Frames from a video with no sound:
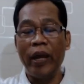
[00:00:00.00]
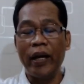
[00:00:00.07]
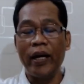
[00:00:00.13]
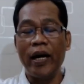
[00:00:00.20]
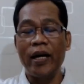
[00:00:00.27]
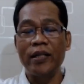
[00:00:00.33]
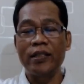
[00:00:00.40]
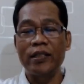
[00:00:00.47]

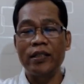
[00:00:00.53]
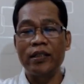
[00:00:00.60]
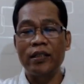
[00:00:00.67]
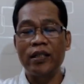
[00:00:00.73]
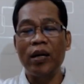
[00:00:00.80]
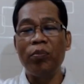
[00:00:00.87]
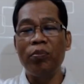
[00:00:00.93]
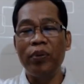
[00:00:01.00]
us
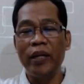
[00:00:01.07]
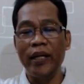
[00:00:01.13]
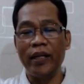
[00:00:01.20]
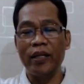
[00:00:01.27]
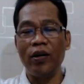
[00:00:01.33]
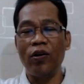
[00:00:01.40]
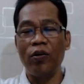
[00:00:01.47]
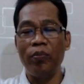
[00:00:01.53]

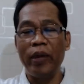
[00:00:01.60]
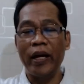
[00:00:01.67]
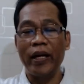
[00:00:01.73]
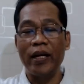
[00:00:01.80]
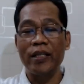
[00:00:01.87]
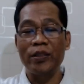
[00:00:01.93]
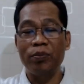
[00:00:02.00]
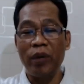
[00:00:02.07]
complete or make
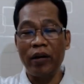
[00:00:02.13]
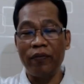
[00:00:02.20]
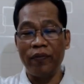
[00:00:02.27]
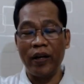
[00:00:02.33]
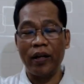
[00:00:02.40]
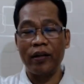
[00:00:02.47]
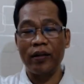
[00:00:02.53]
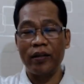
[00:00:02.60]
us
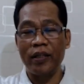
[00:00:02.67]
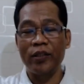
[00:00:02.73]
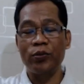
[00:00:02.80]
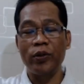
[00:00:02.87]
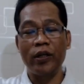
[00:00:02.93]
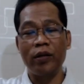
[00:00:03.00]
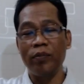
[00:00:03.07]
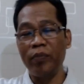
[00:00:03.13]
perfect. That's
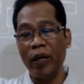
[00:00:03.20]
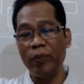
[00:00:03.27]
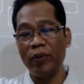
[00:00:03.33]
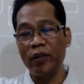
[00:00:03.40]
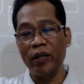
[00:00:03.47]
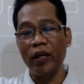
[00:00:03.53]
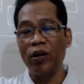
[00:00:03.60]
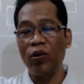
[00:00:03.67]
what
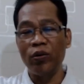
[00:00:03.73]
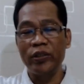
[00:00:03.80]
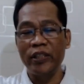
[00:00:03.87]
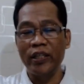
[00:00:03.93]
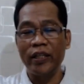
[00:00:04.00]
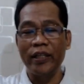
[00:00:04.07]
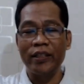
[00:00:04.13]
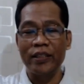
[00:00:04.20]
Bible in
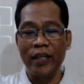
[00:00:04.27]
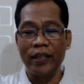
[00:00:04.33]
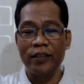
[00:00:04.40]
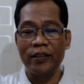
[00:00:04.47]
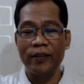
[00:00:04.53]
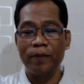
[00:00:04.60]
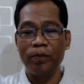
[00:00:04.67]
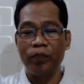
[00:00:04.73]
Colossians it
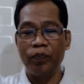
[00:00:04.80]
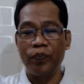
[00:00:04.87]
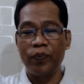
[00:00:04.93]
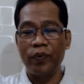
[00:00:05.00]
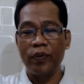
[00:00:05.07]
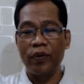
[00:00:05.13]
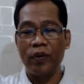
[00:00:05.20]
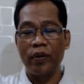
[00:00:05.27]
says.
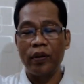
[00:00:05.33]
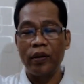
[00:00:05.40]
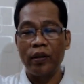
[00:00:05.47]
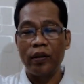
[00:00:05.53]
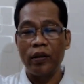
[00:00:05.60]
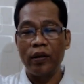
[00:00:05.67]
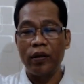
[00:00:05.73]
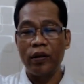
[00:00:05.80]

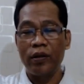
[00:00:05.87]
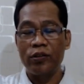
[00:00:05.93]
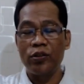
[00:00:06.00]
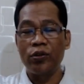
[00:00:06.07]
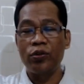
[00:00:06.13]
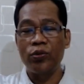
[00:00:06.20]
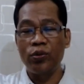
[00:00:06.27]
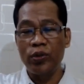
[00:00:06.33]

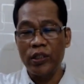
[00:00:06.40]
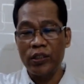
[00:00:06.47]
So through the